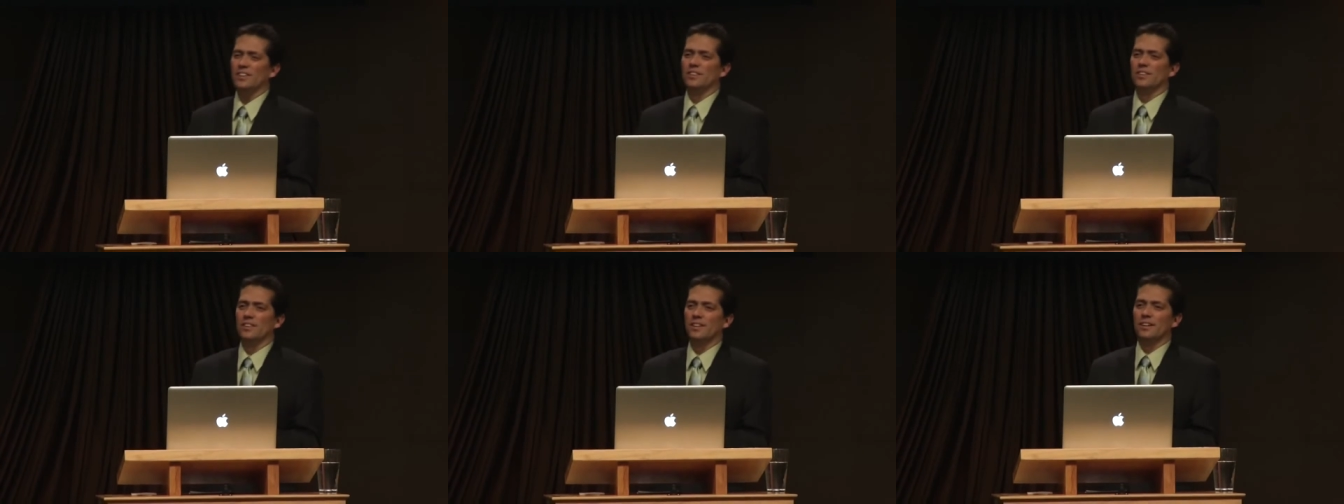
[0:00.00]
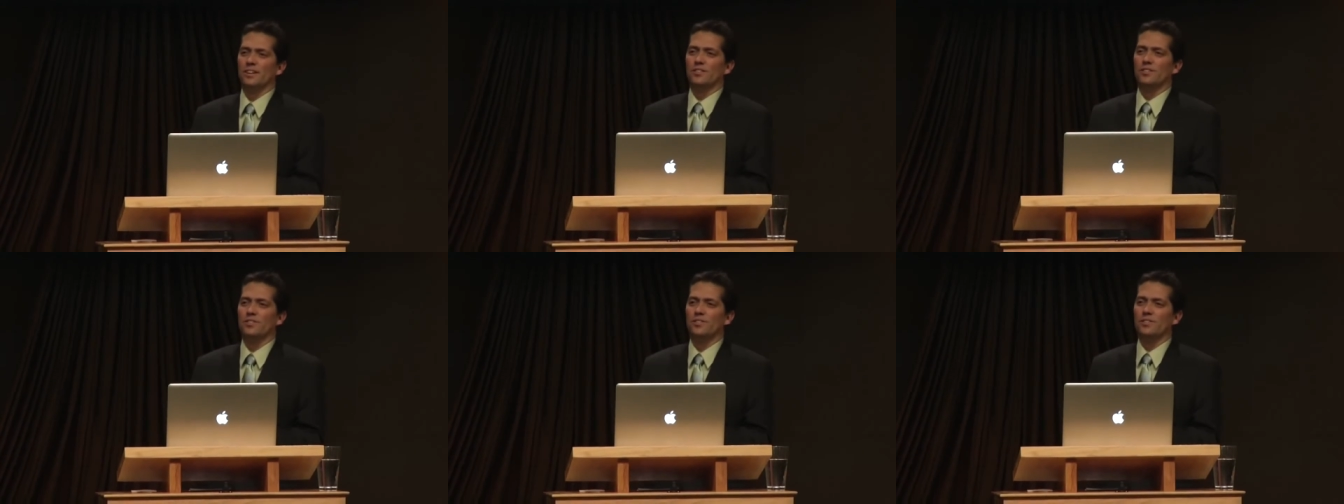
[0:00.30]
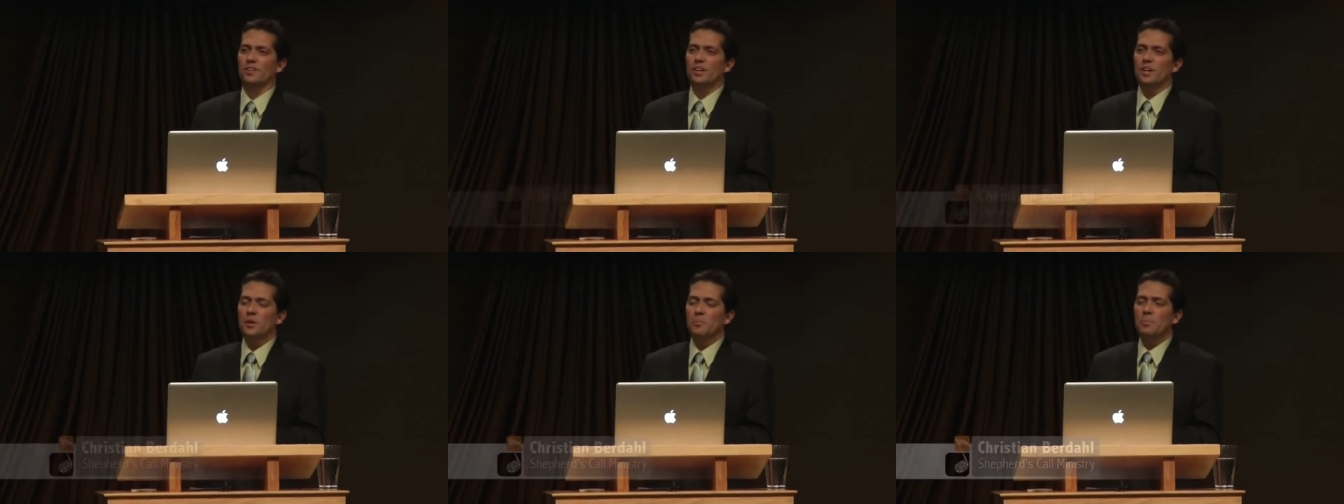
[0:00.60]
in
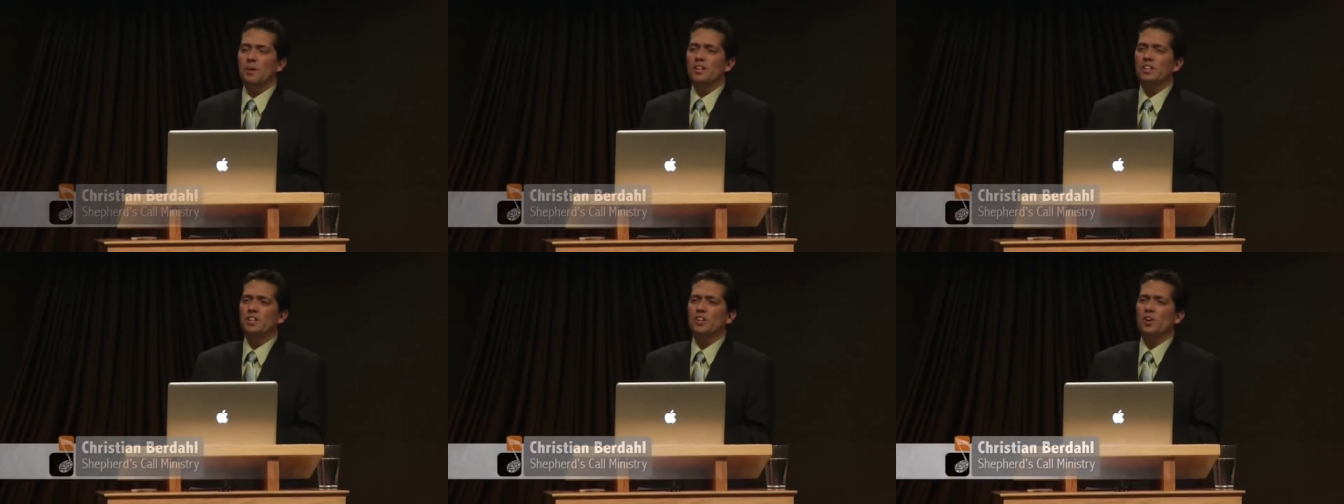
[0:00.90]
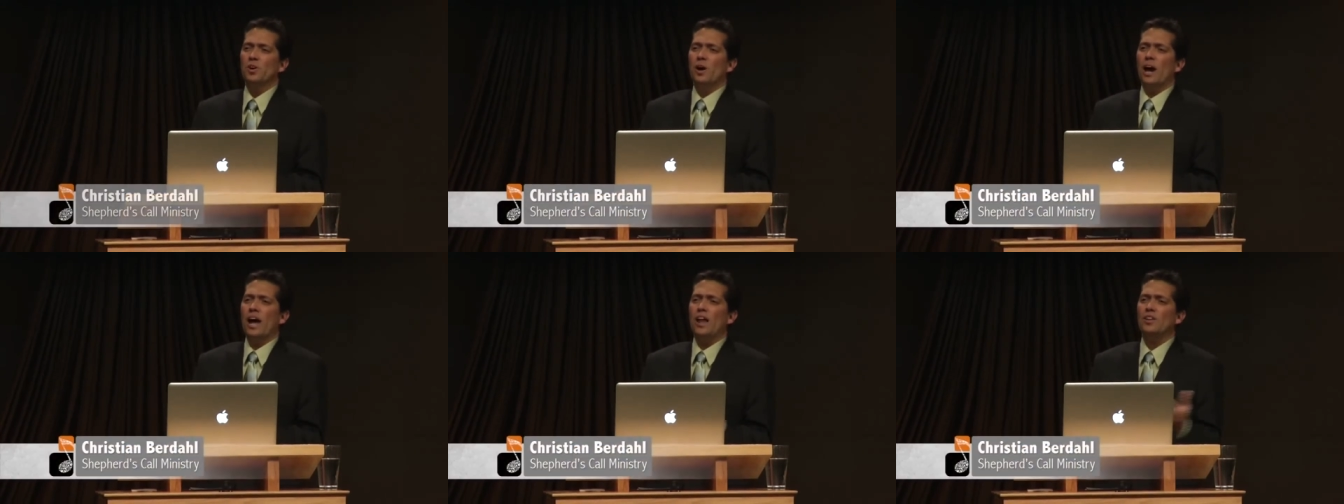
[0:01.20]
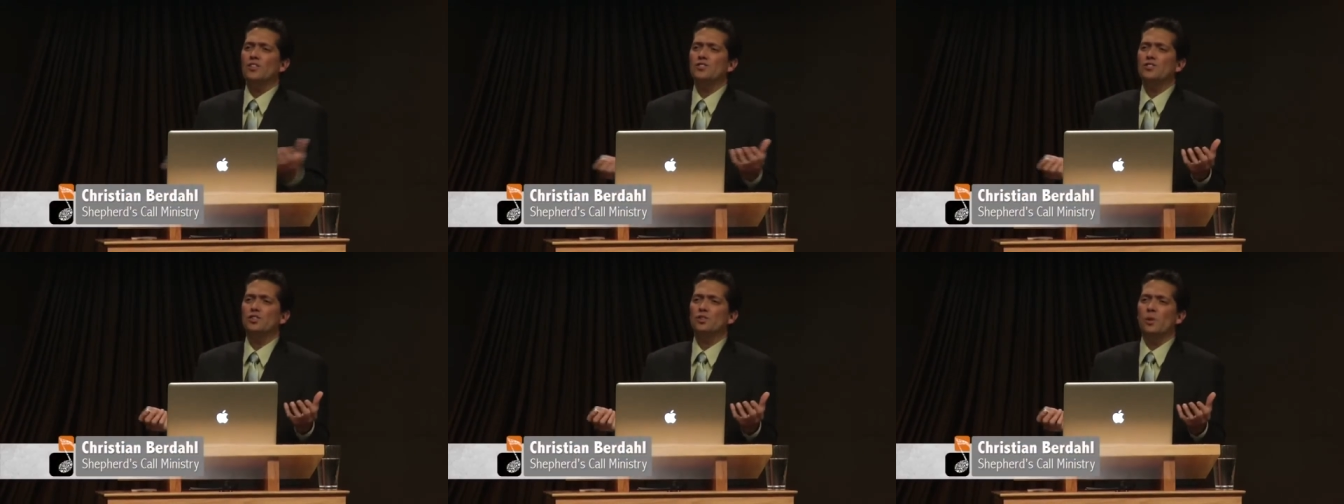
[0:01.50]
this. But you know,
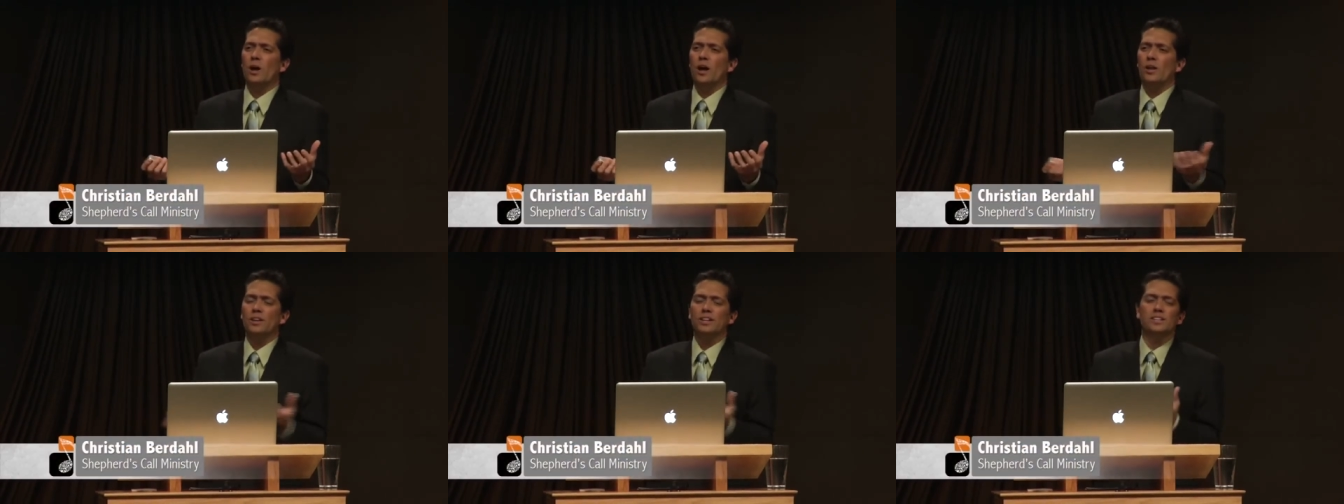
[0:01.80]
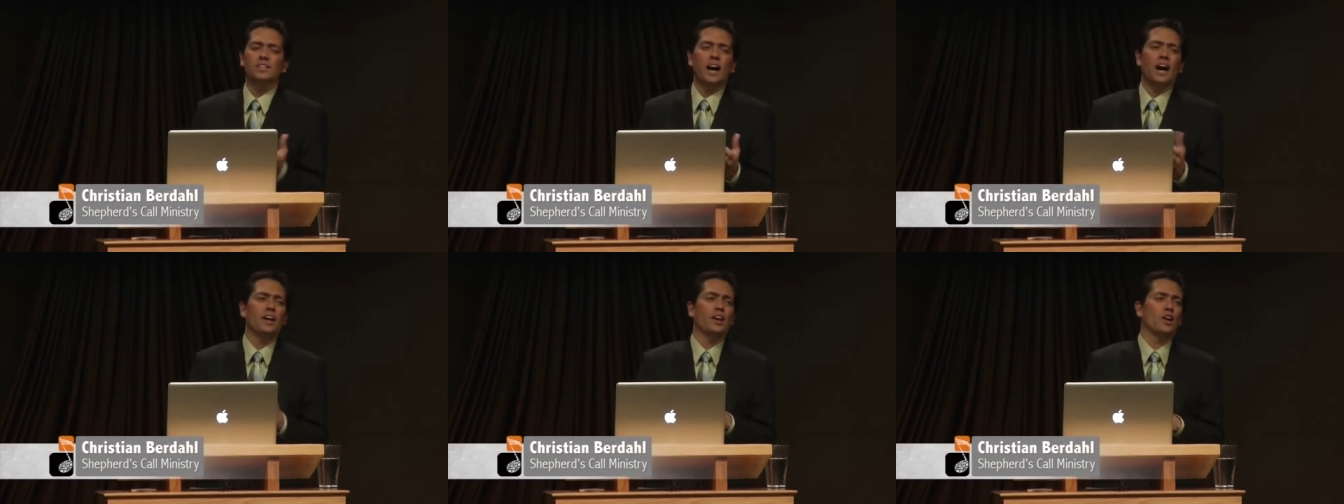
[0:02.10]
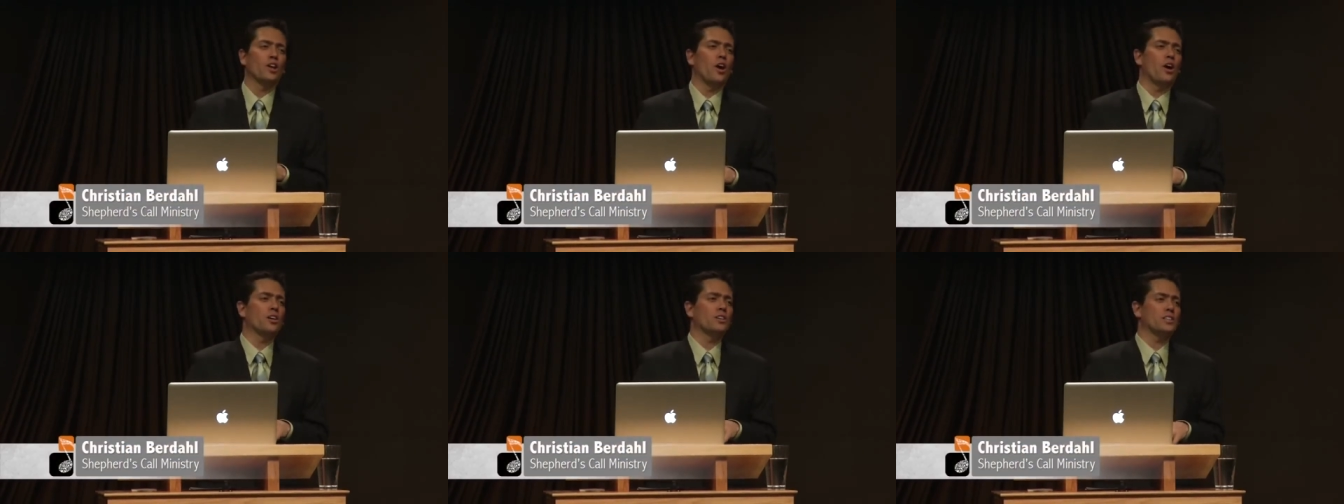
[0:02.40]
Aleister Crowley
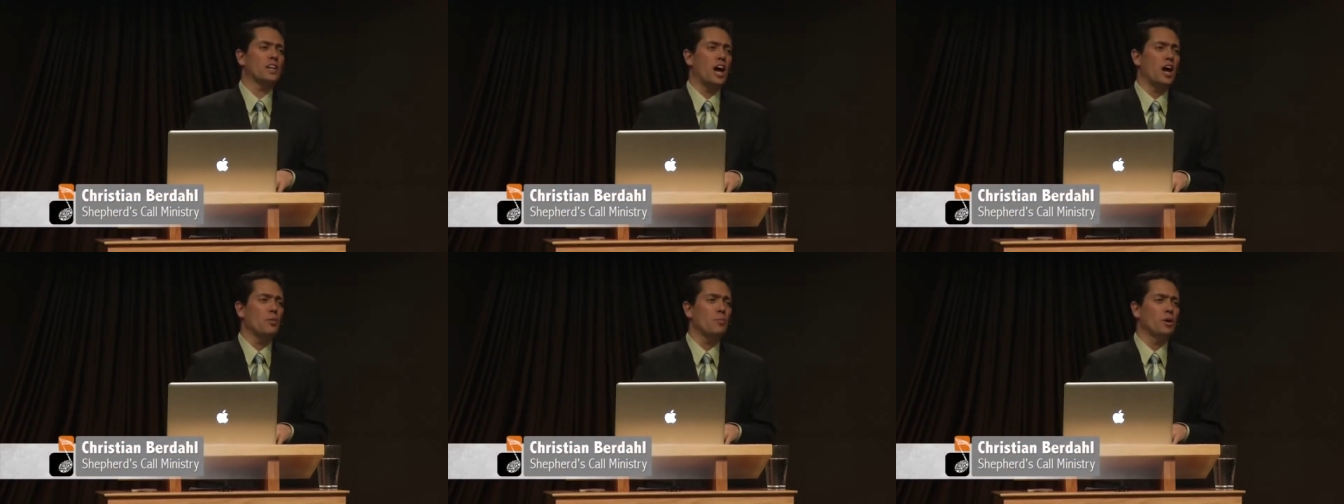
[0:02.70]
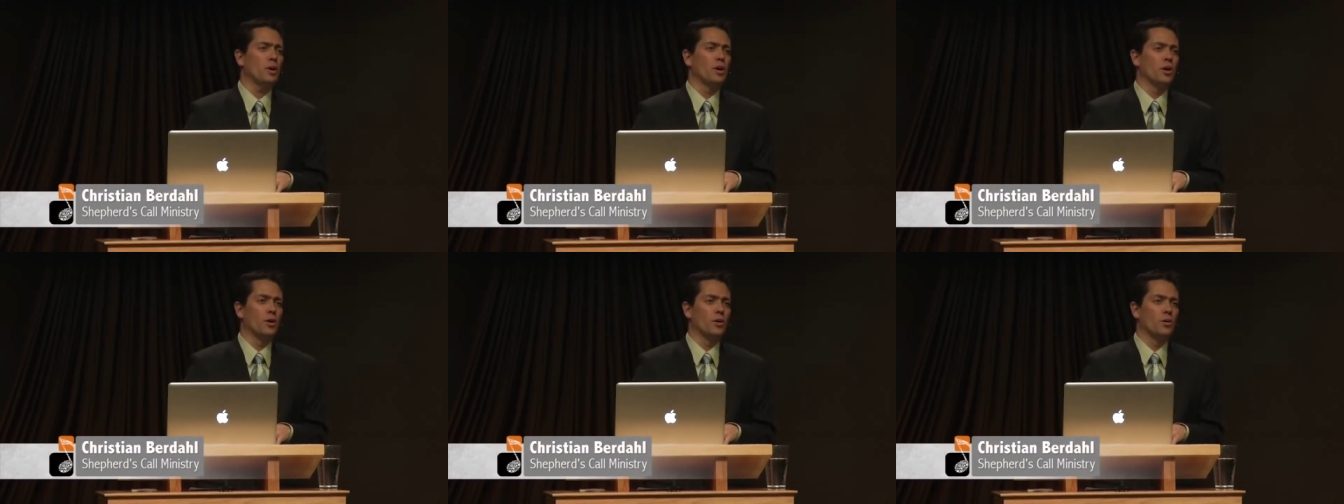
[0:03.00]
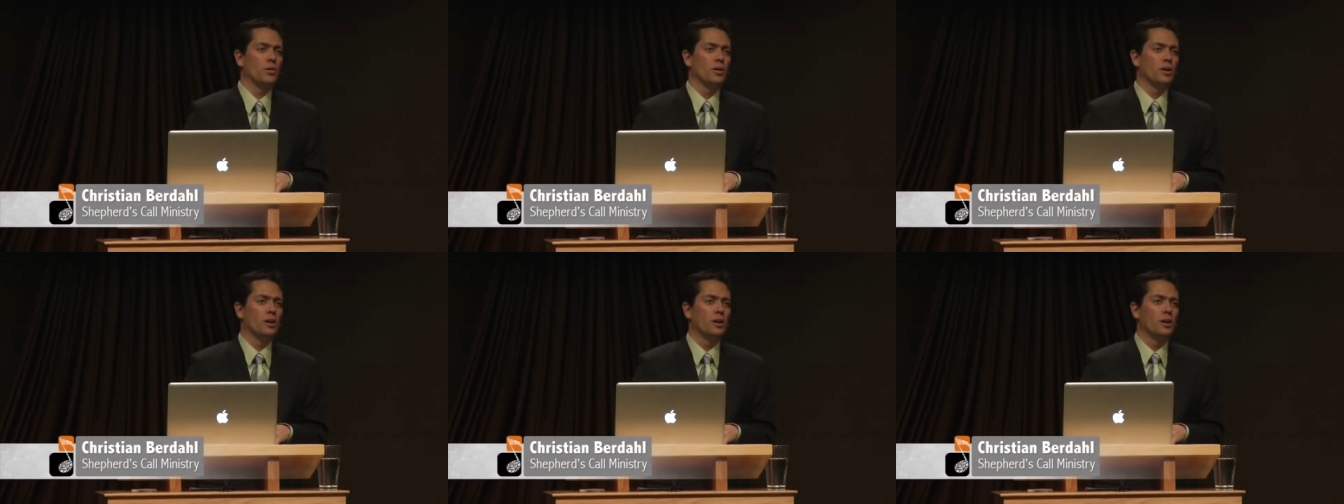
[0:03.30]
died a long time
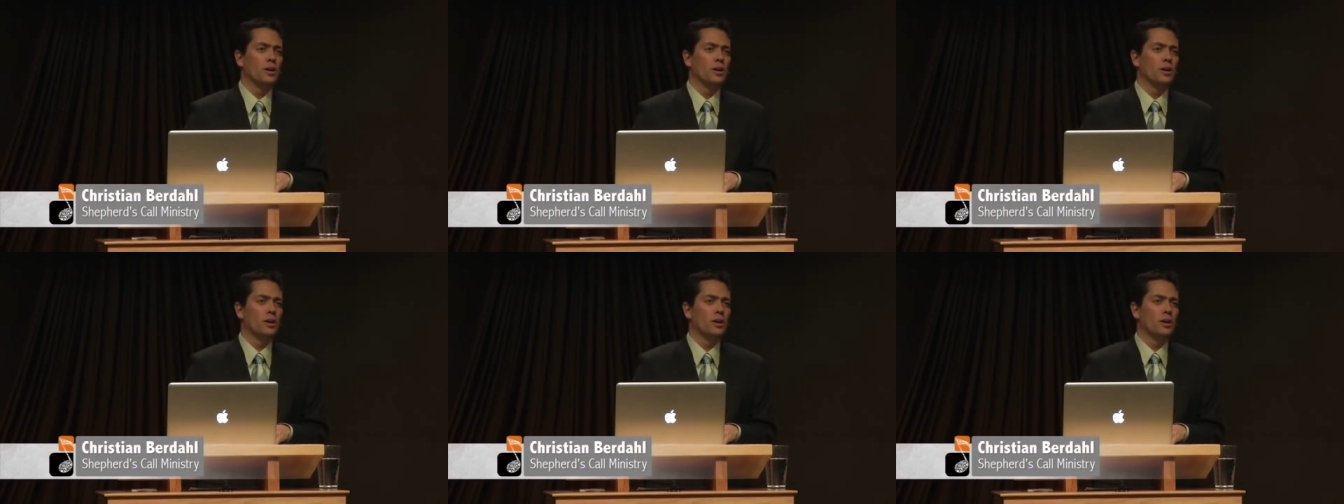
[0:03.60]
ago.